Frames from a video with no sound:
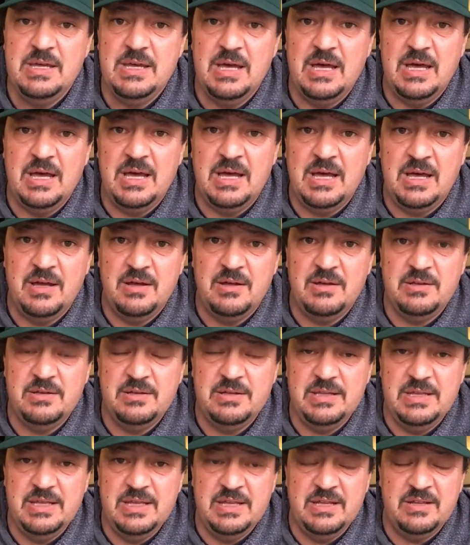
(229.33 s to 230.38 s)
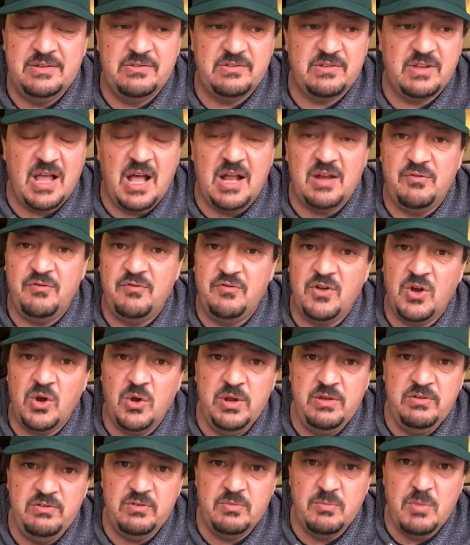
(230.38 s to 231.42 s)
Uh, it's got a
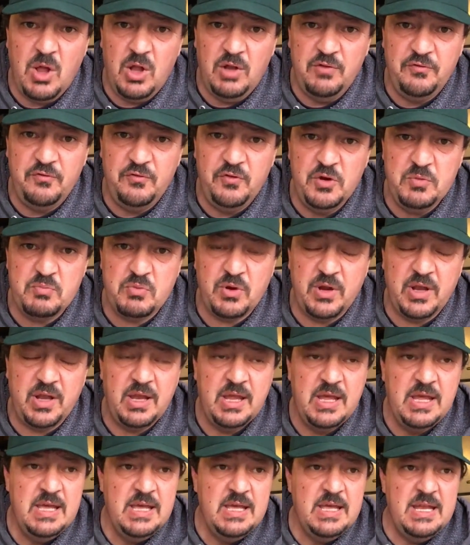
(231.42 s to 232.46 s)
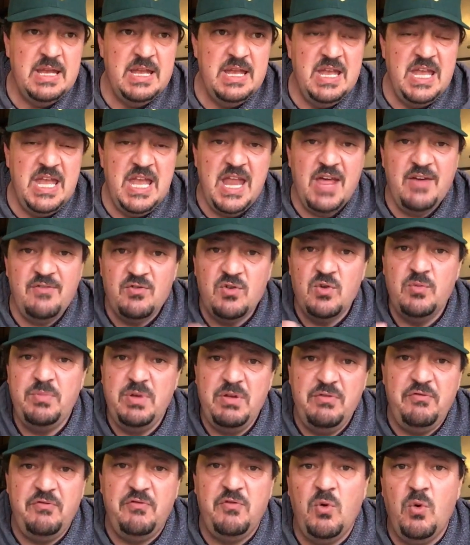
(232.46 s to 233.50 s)
very small footprint. Never
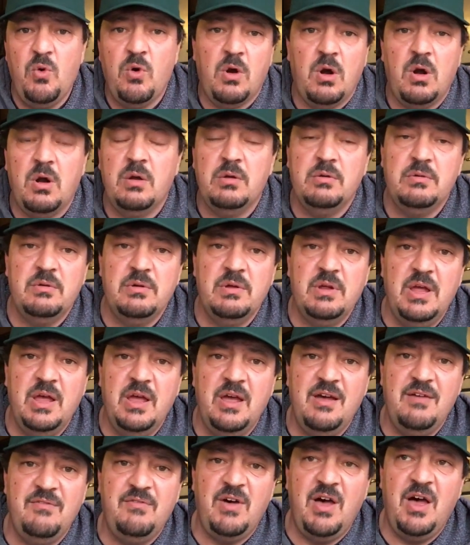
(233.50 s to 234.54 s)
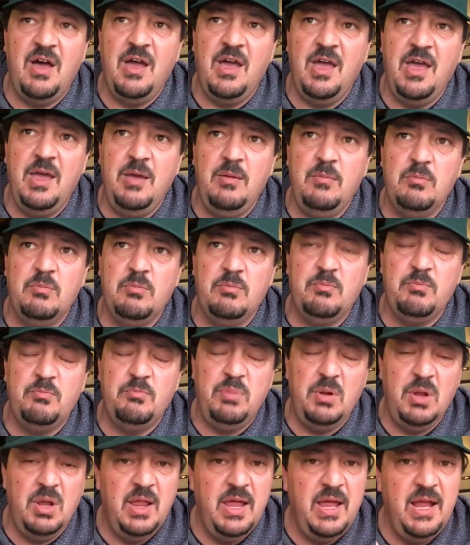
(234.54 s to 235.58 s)
before have I
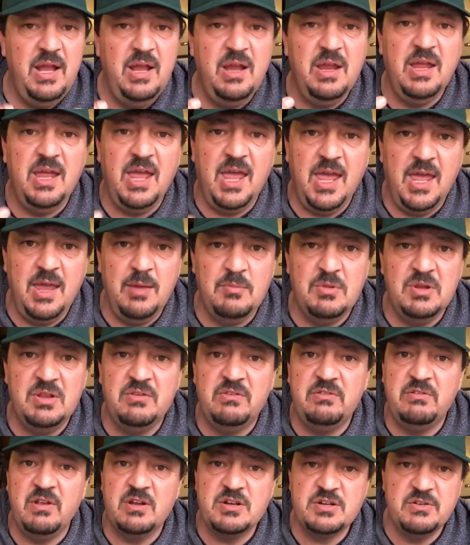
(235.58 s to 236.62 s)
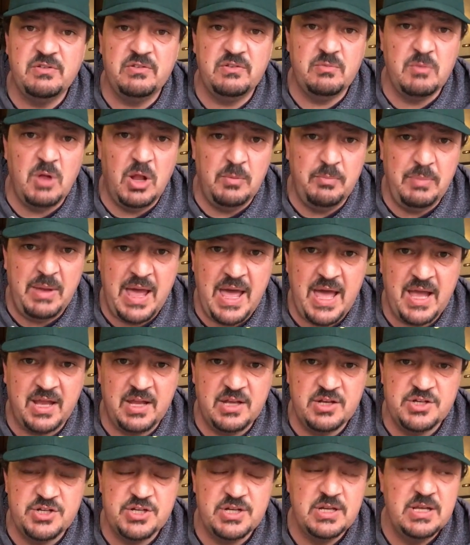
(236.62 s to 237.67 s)
played a game in such a small
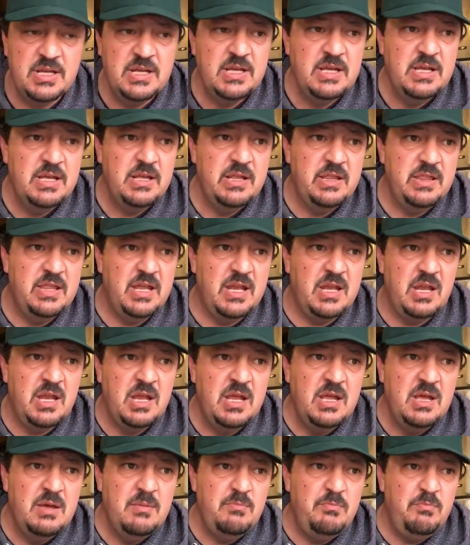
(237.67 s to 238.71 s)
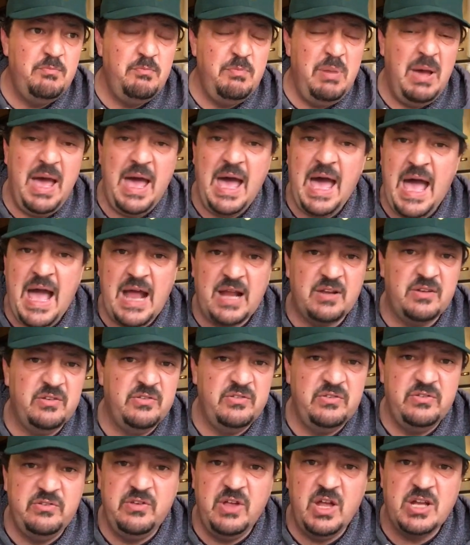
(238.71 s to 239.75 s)
package that packed
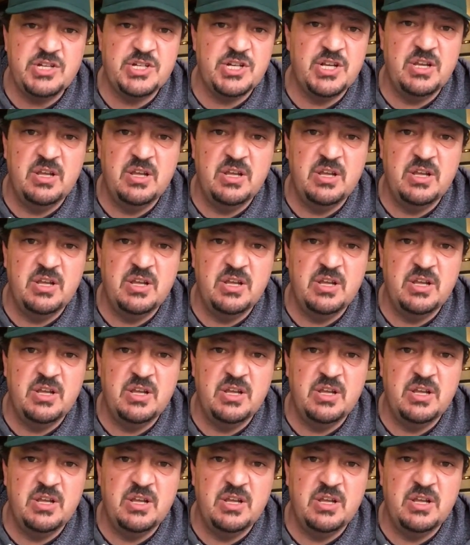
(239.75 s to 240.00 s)
such